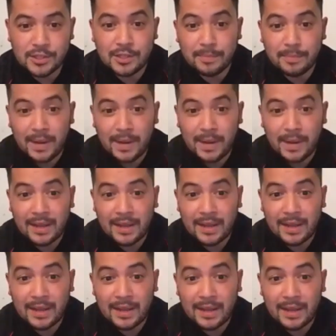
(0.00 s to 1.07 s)
make them
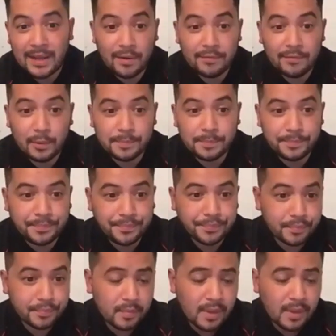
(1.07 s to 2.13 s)
feel comfortable.
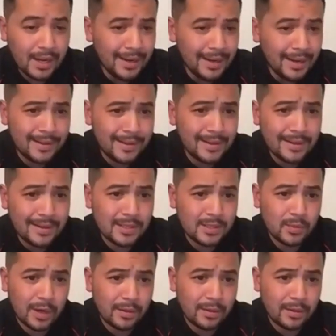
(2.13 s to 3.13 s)
And indeed, this is one of